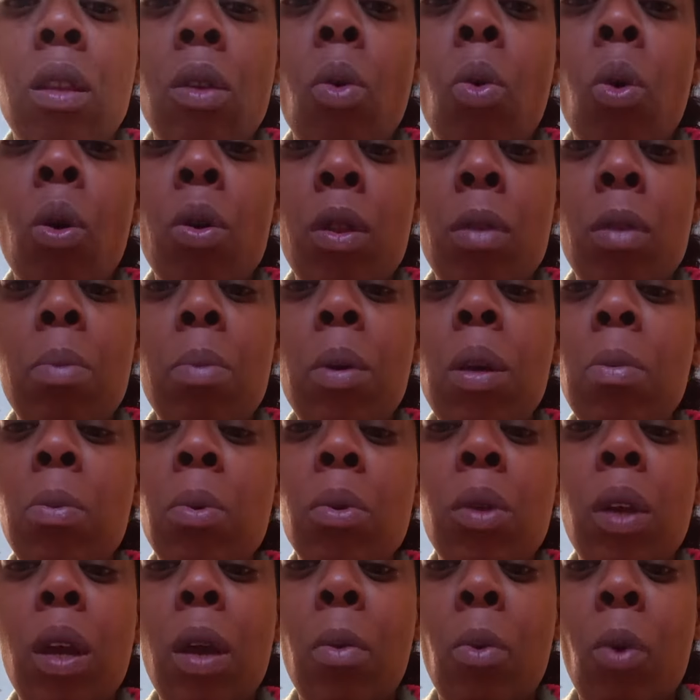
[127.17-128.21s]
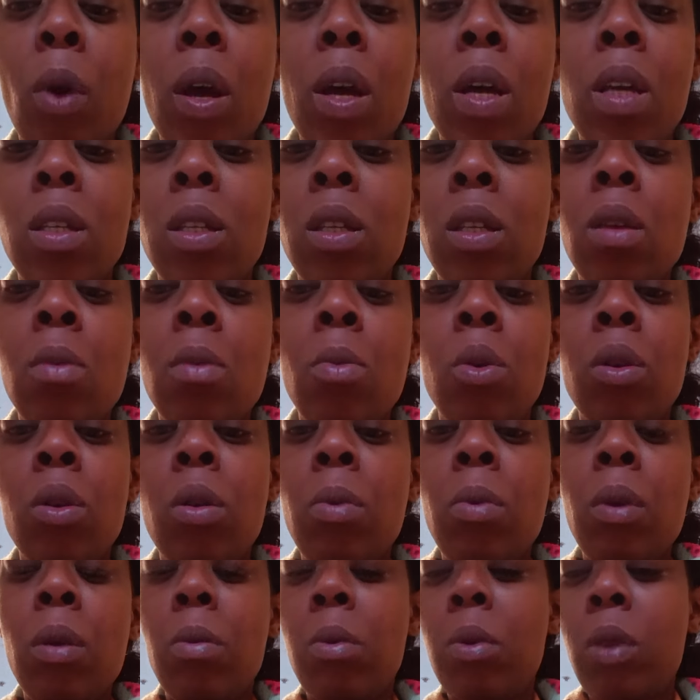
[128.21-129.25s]
or the people that raised them, or the
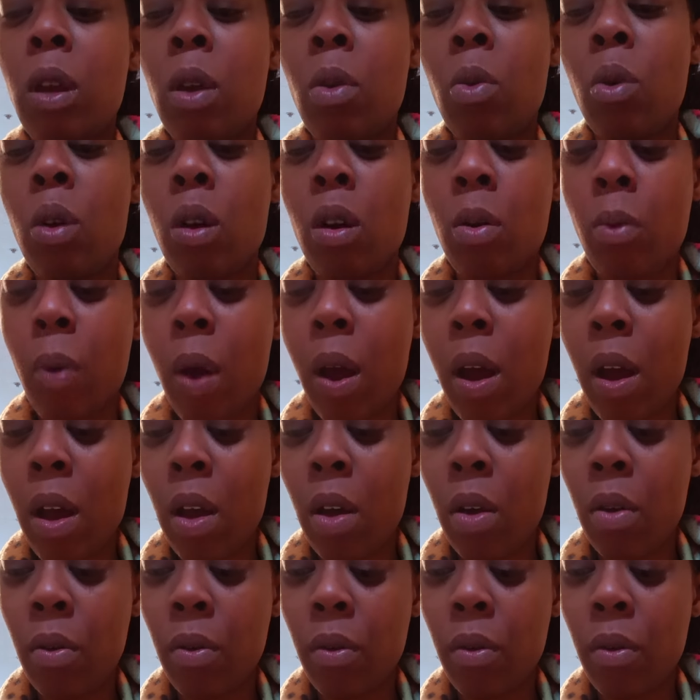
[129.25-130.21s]
people they were around.